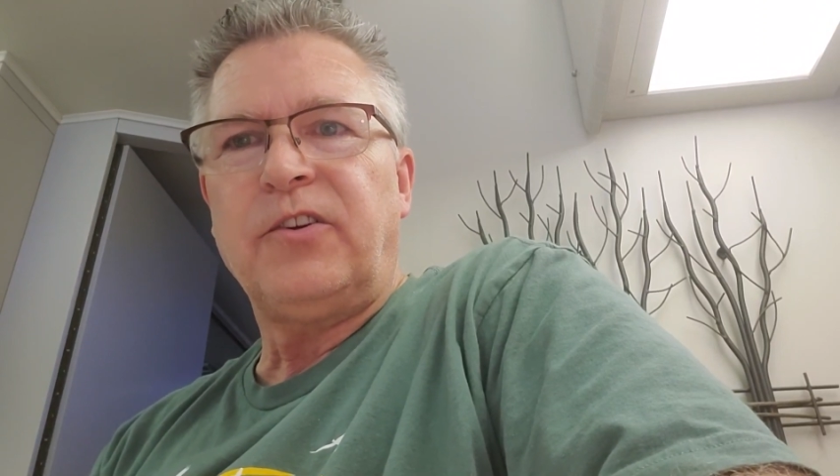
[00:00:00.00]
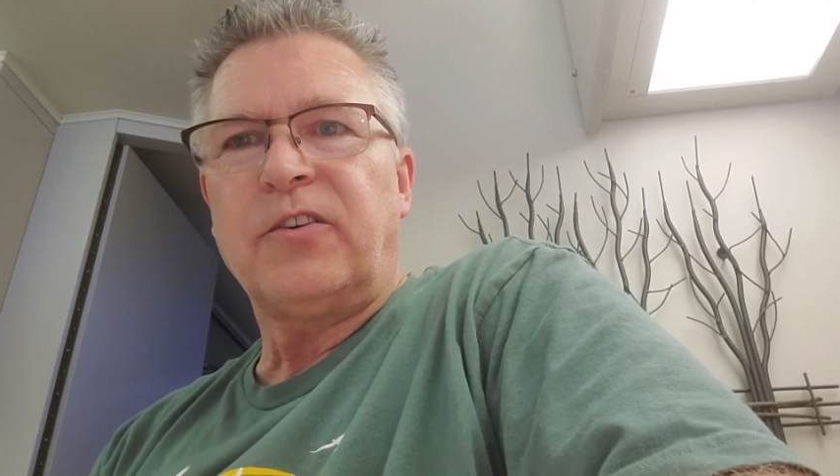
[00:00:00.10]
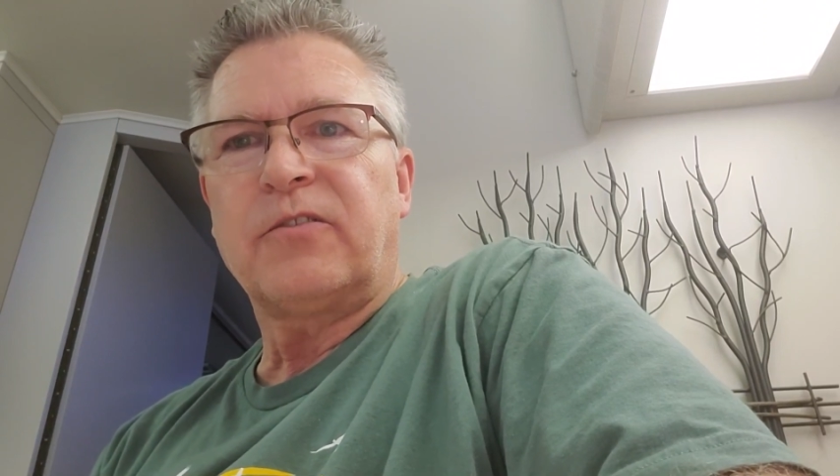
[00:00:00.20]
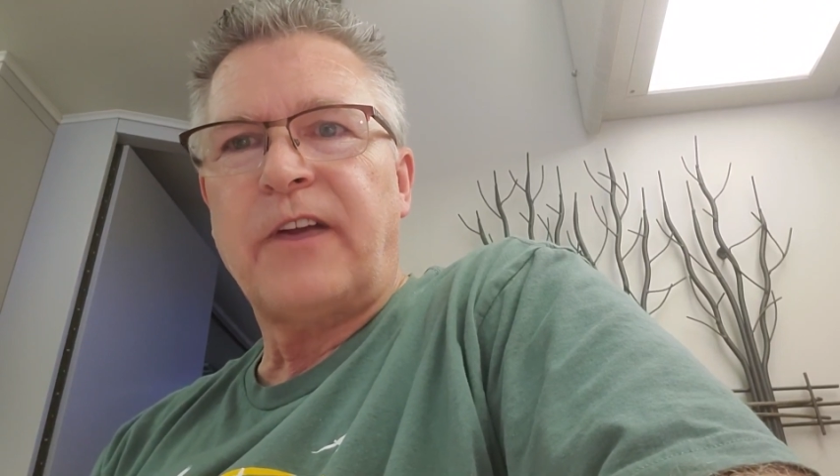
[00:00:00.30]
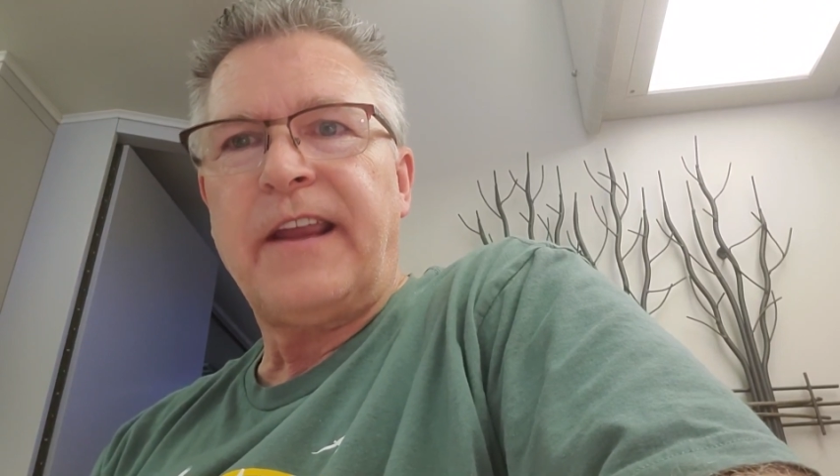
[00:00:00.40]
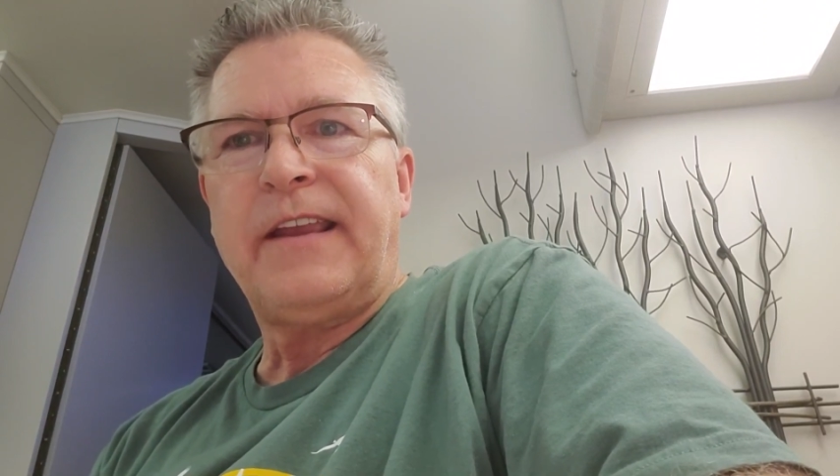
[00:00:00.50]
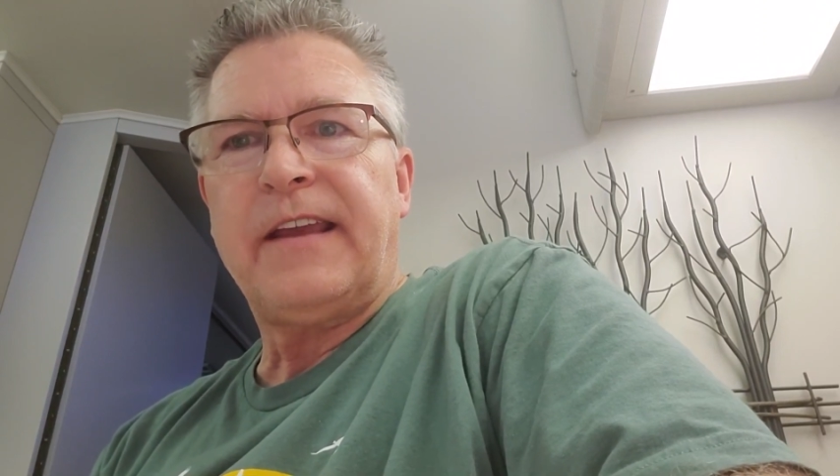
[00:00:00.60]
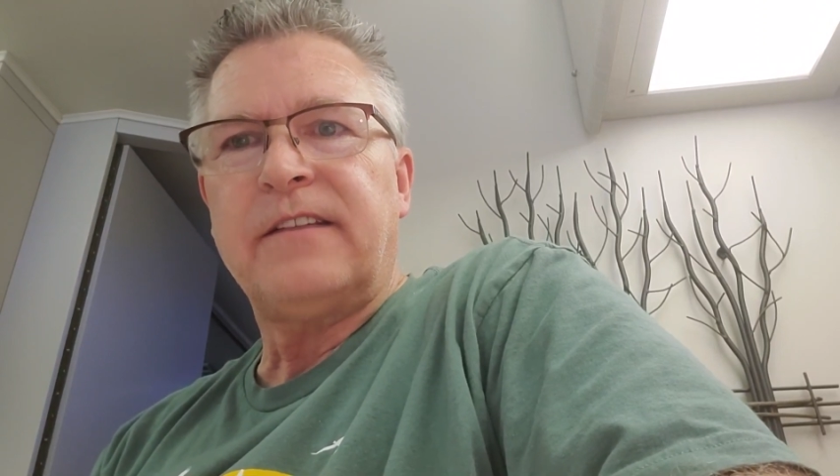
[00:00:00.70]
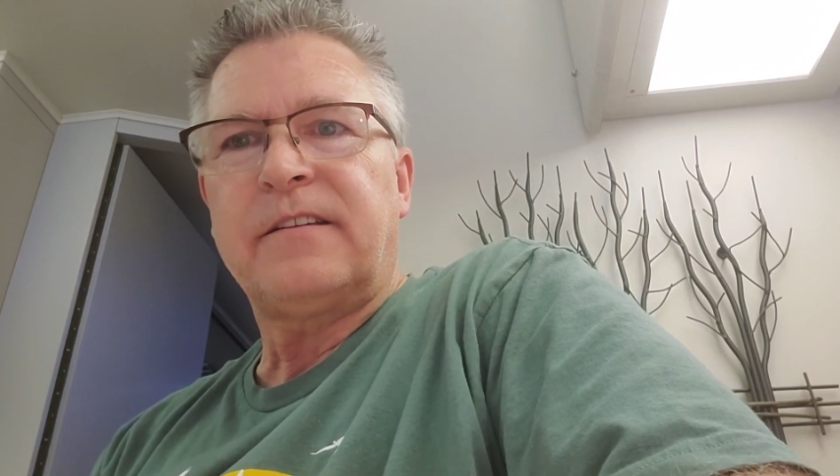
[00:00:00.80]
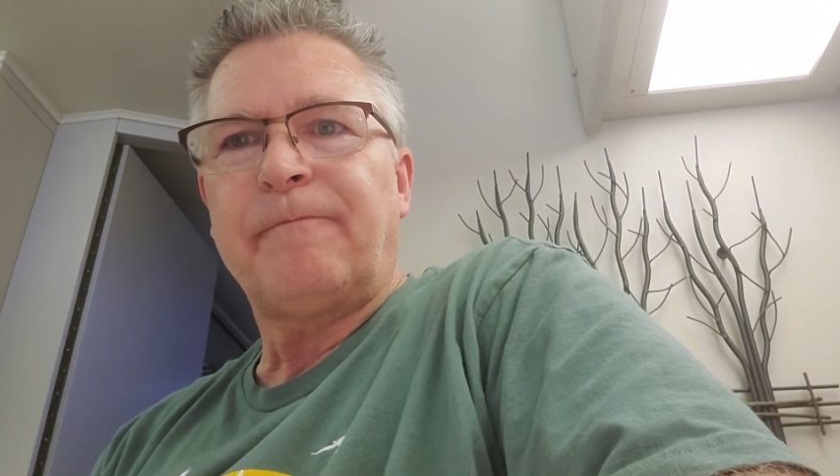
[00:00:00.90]
your
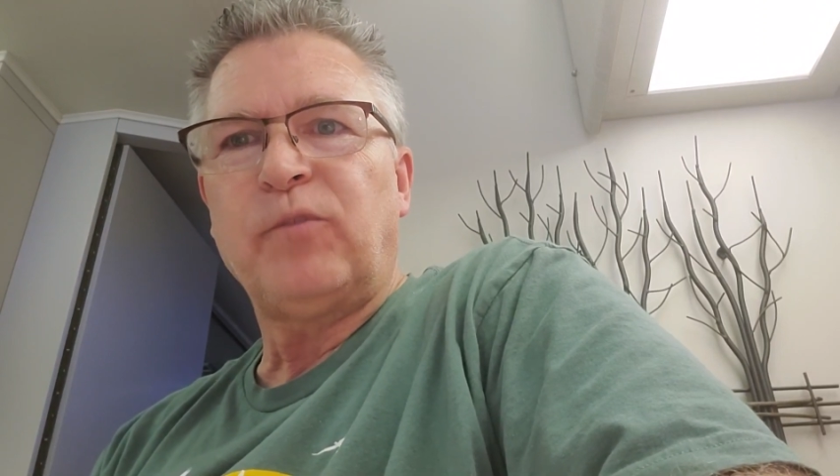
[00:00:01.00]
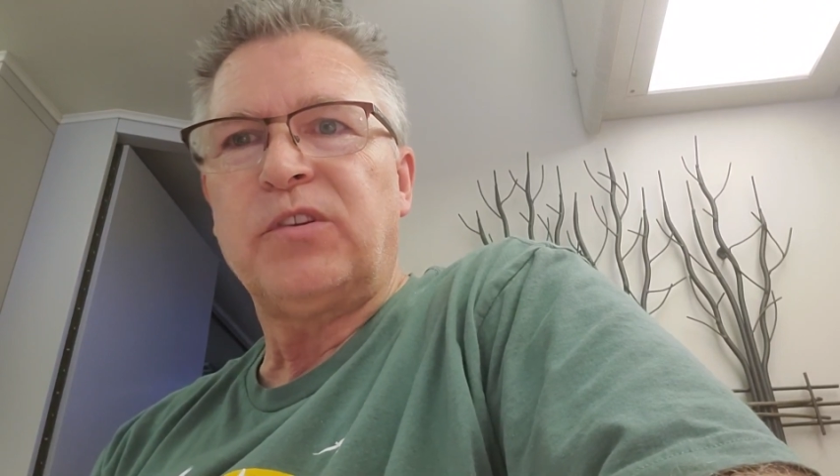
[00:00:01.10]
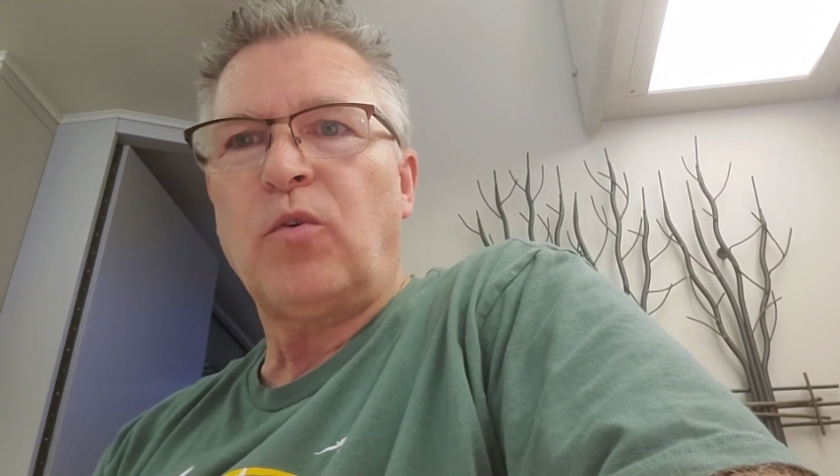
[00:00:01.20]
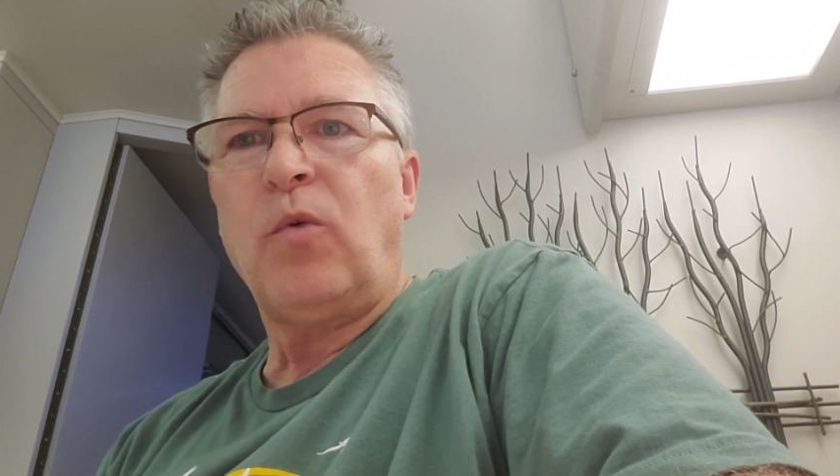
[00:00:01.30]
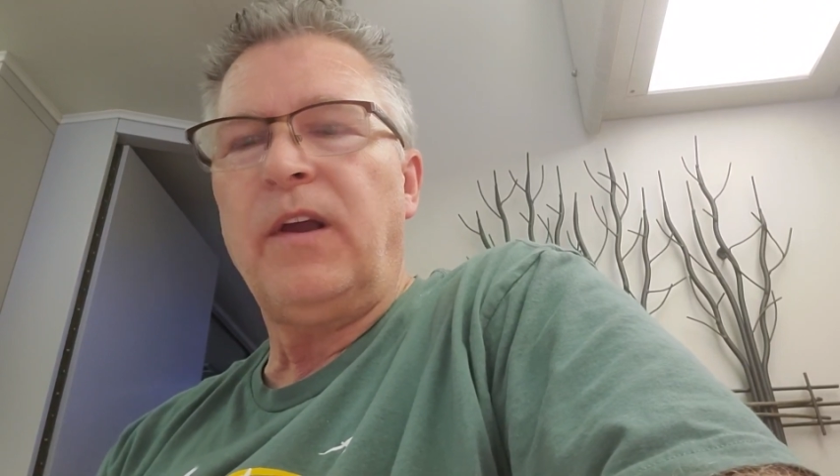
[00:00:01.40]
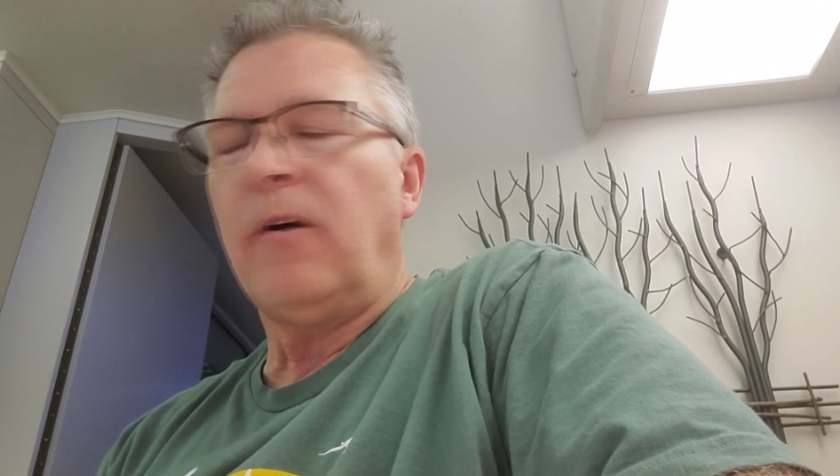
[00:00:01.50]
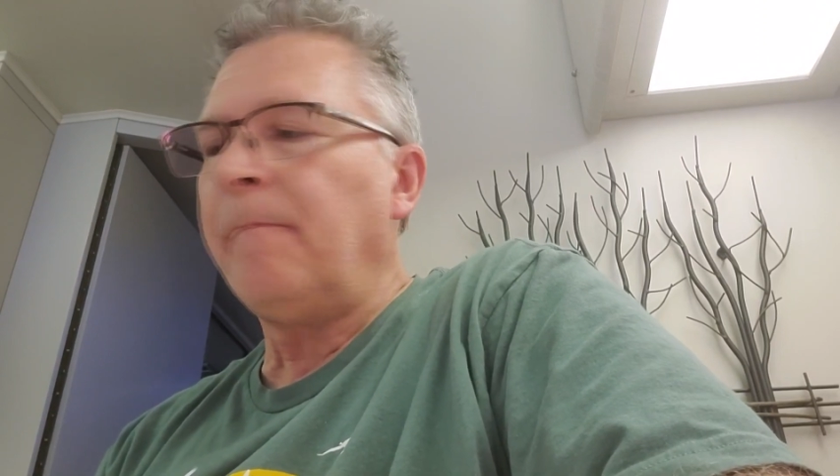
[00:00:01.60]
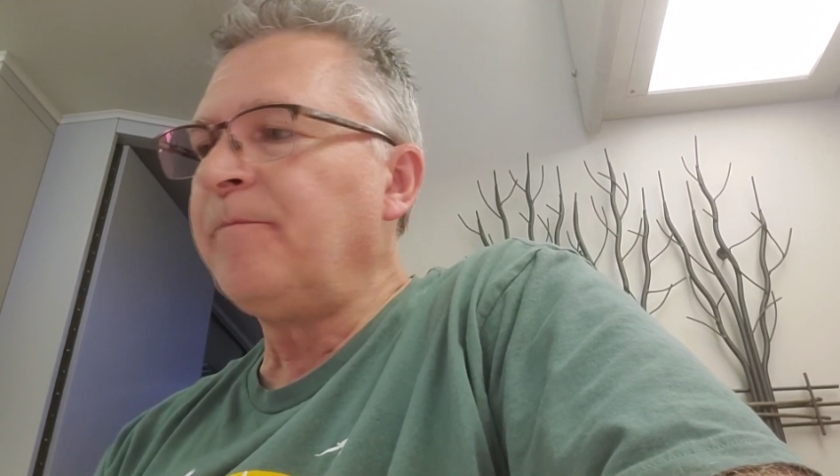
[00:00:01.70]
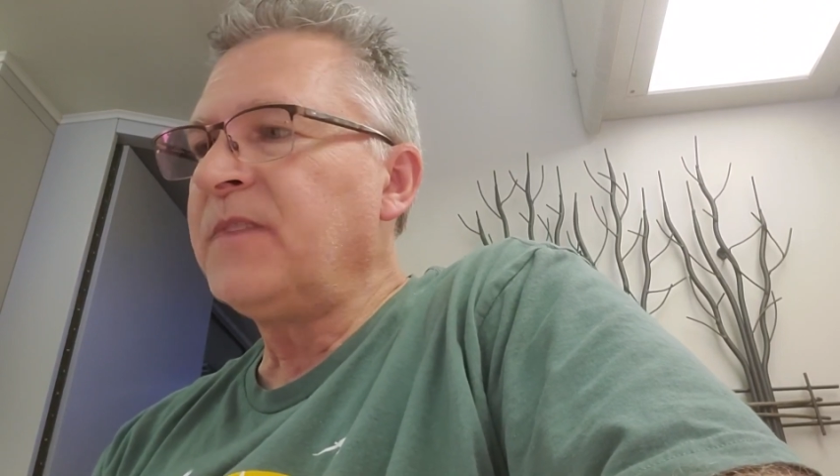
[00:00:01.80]
crankcase with the oil.